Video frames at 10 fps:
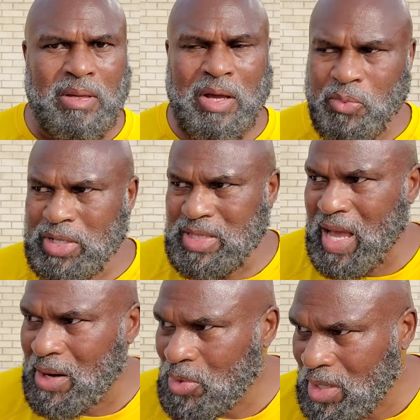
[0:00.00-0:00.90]
And with
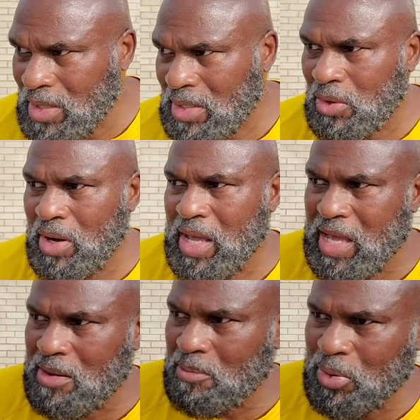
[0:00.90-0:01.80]
that, we're going to go
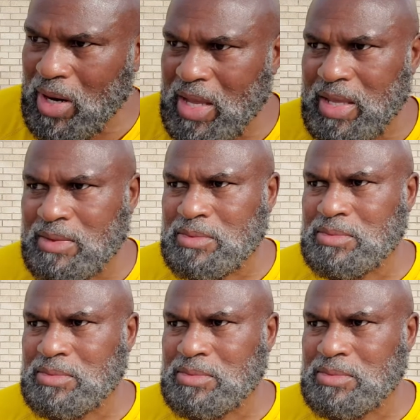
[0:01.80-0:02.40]
ahead and pray.